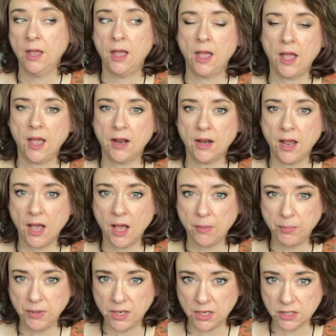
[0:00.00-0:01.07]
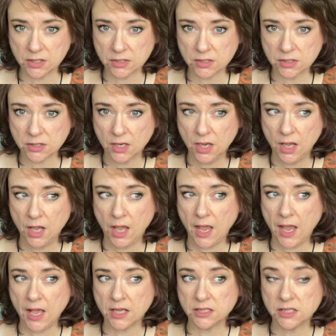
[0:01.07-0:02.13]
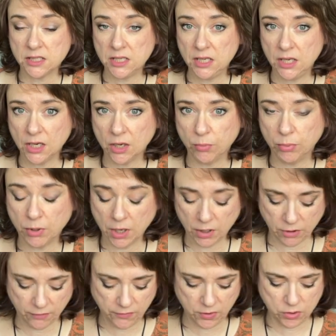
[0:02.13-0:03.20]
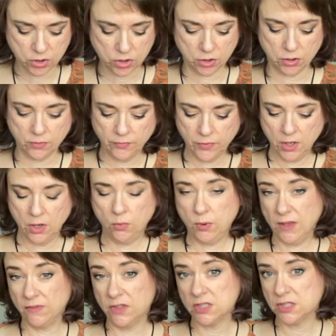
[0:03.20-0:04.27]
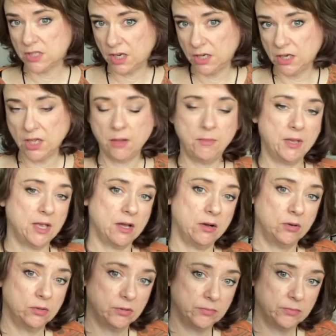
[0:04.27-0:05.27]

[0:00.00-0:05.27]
and happiness and seeing a brighter future. We have the sun coming out